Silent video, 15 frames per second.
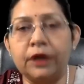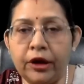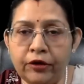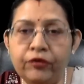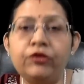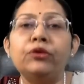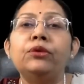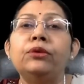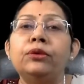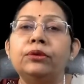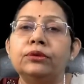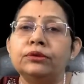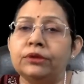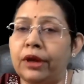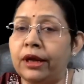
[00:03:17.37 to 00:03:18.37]
If you
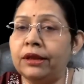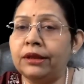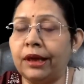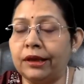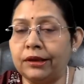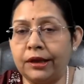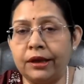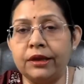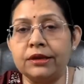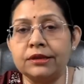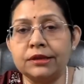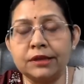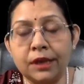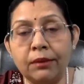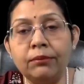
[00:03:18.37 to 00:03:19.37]
think that there
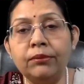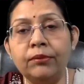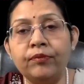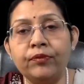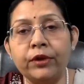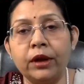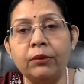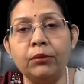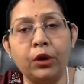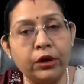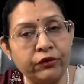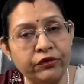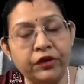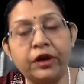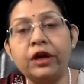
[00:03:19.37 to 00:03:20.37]
is some
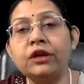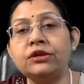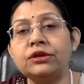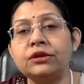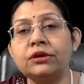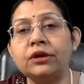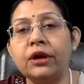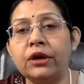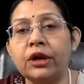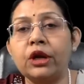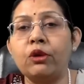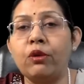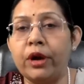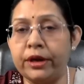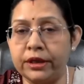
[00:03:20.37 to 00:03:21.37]
modification
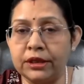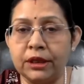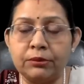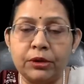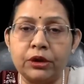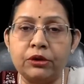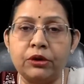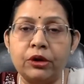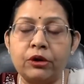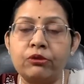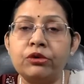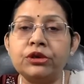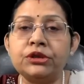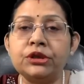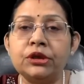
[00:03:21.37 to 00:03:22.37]
required in that particular
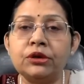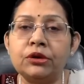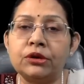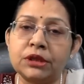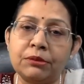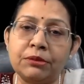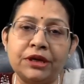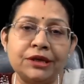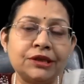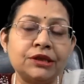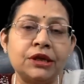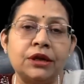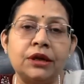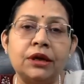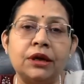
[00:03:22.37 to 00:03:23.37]
question or some
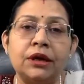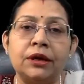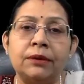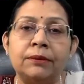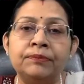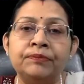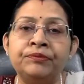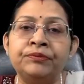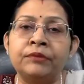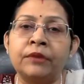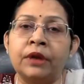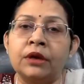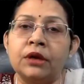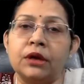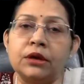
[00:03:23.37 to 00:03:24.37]
additional
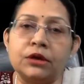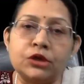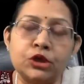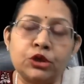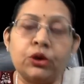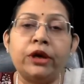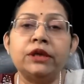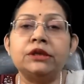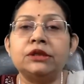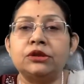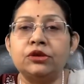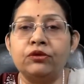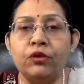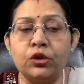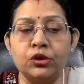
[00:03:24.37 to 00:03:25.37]
choice
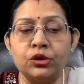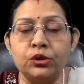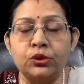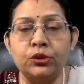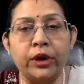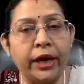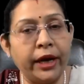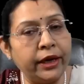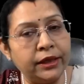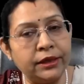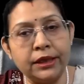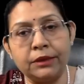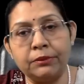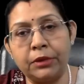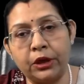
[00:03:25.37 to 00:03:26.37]
you want to add
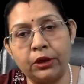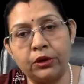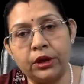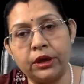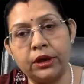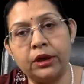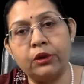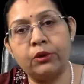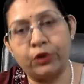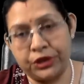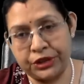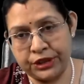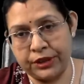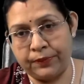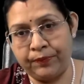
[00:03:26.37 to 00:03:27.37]
in that particular
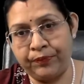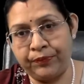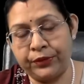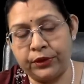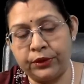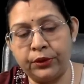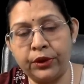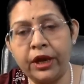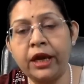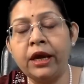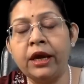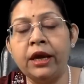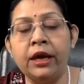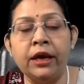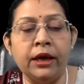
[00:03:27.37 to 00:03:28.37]
question. Okay.